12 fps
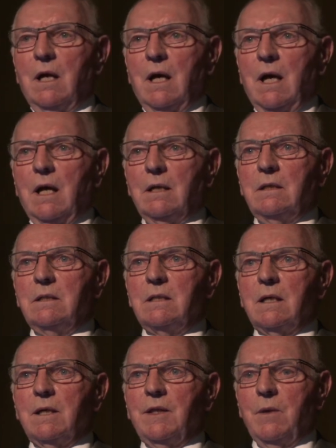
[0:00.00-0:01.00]
And
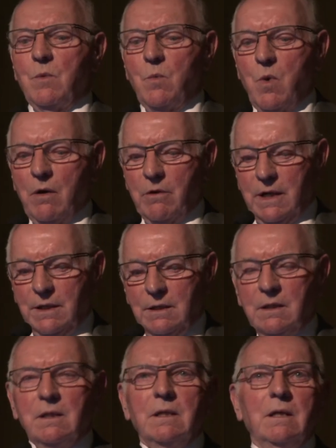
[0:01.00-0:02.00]
they were worried
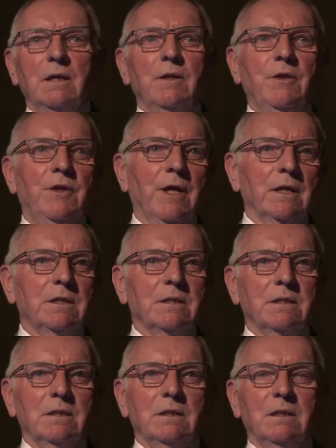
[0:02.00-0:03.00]
that
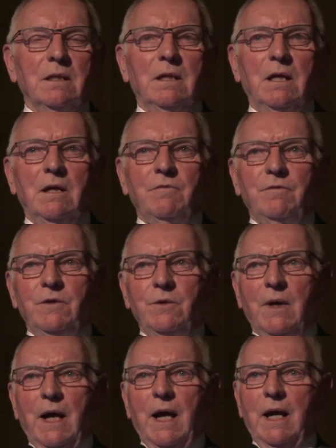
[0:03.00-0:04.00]
if
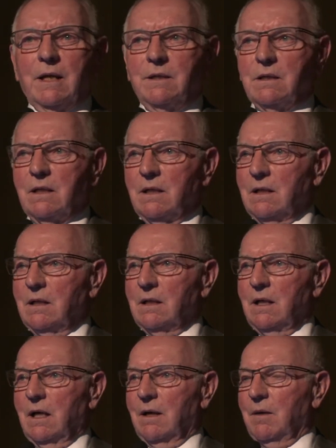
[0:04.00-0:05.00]
you had
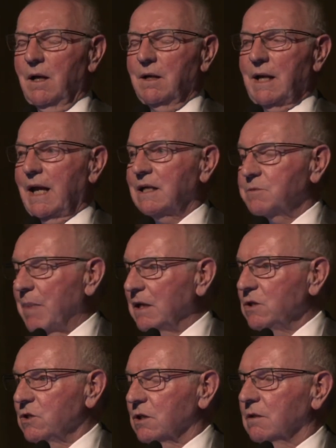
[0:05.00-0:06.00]
an
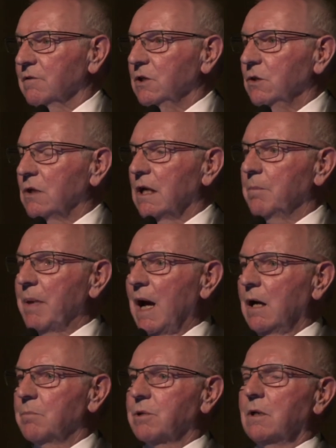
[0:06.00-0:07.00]
expansion of a nuclear
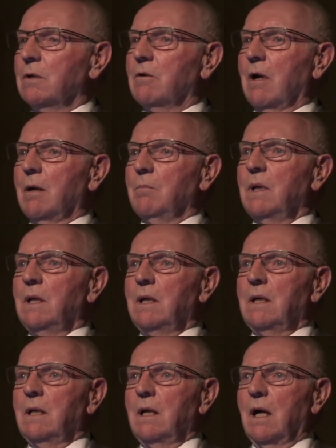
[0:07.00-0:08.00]
power program
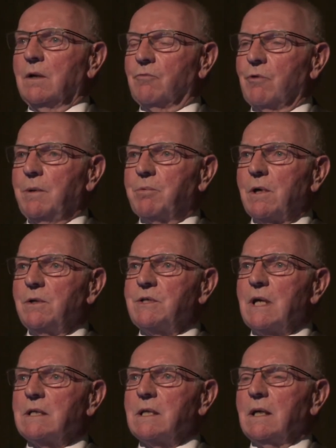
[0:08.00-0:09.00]
and
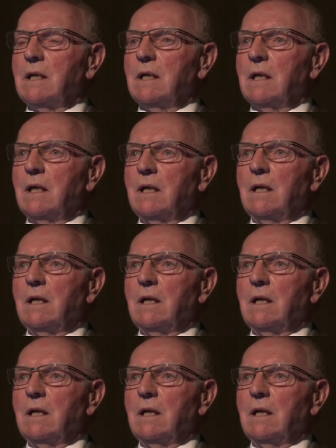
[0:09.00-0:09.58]
reprocessing,